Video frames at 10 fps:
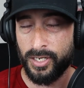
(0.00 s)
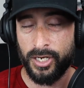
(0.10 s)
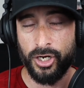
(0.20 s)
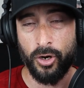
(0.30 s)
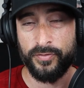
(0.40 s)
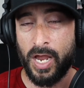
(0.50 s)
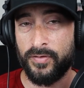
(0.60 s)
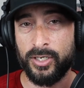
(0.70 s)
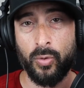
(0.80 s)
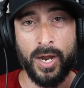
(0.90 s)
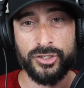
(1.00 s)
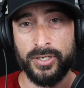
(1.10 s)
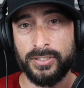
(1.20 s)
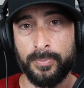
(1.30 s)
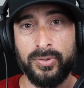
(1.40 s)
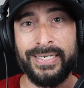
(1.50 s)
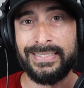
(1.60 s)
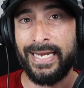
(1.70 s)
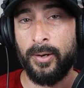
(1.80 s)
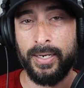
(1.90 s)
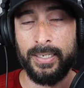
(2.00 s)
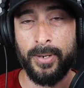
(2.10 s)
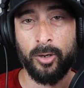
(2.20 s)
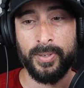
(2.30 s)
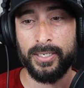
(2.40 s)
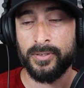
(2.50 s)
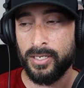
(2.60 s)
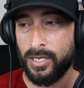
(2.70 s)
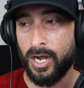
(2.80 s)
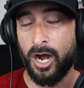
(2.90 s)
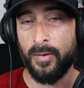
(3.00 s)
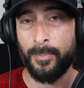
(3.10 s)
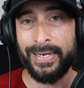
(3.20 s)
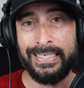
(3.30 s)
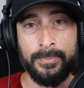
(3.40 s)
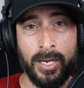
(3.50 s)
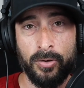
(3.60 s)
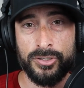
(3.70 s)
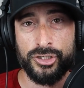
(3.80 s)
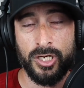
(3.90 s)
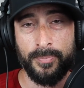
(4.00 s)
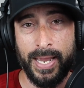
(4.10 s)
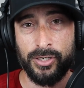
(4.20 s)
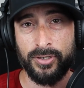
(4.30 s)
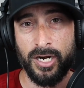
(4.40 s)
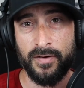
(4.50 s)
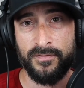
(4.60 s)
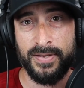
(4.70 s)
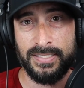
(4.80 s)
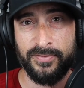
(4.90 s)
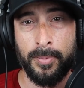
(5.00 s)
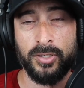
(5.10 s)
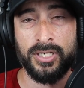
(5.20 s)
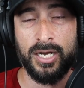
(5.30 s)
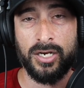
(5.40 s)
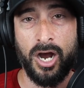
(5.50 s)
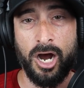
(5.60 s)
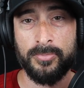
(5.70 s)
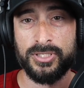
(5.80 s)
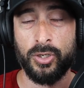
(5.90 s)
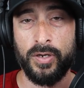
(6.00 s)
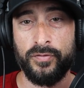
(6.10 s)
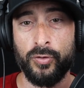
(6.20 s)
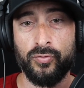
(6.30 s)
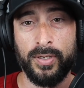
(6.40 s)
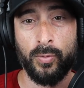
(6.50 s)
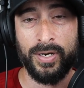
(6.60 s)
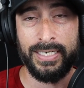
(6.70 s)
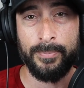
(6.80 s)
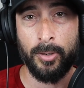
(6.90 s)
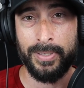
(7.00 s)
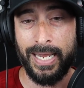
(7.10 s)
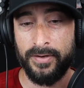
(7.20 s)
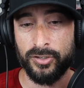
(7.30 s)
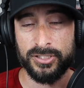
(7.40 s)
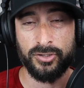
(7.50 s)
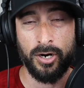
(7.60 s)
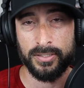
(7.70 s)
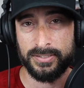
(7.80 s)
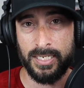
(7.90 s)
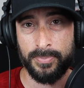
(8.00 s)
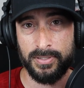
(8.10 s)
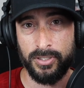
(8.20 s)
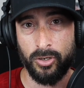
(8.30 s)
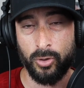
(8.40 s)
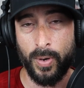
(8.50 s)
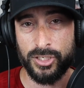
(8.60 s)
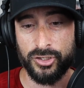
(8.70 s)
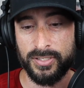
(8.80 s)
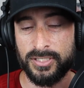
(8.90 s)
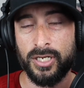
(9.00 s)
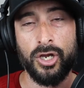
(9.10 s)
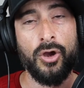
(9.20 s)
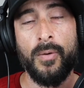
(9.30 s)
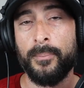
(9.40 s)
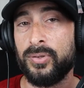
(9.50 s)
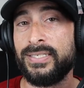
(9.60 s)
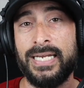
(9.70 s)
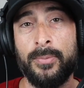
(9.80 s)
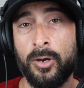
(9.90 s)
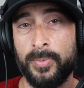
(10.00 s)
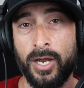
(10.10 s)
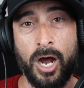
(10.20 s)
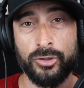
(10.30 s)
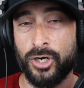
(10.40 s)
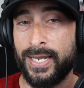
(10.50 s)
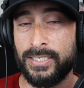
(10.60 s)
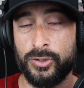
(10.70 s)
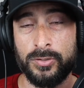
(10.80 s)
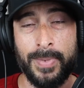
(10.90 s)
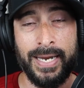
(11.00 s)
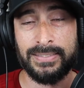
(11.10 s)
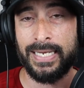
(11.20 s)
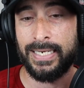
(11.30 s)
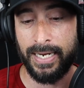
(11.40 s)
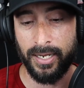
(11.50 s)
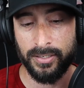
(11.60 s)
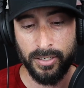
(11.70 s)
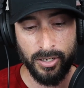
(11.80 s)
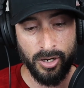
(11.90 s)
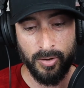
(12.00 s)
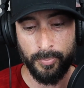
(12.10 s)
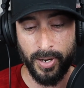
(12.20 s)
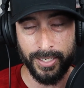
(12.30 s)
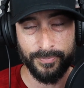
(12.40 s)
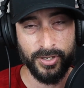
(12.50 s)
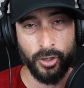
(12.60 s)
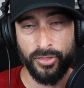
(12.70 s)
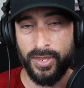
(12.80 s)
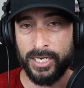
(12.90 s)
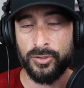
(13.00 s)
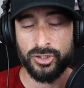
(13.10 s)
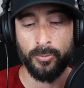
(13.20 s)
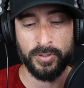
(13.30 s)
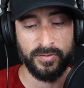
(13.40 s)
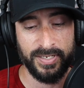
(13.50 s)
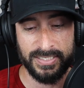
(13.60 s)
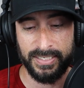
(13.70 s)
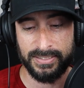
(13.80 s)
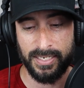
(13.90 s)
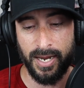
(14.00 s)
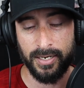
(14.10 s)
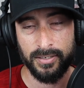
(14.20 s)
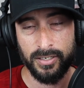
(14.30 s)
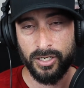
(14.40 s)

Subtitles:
if you have any questions, please email me. My email is chip@gridironfantasyfootball.com. So if you really want to email me any of your sit questions, please email me. I'll try to get to as many as I can. But thank you so much for listening today.